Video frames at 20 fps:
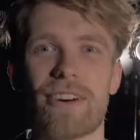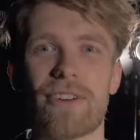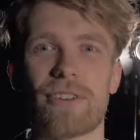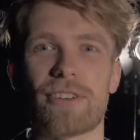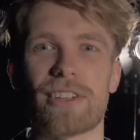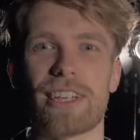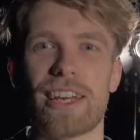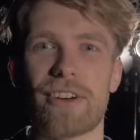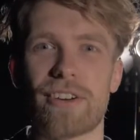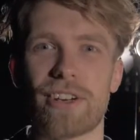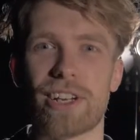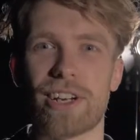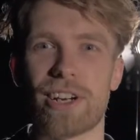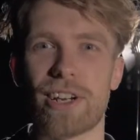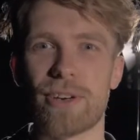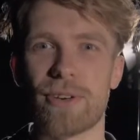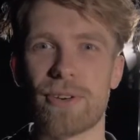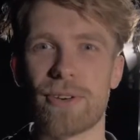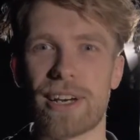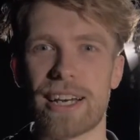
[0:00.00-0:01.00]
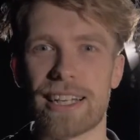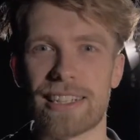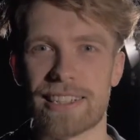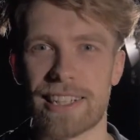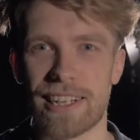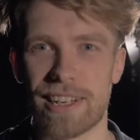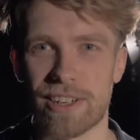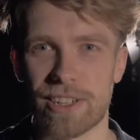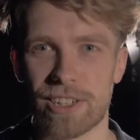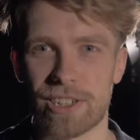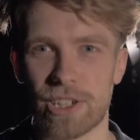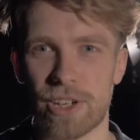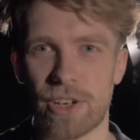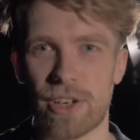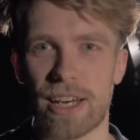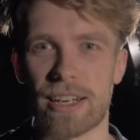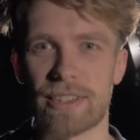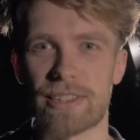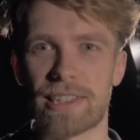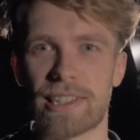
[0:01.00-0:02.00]
on Kiri and Lou, and today I'm going to show
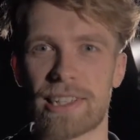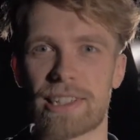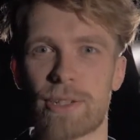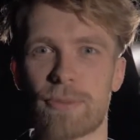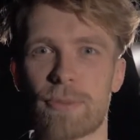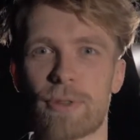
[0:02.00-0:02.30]
you how to set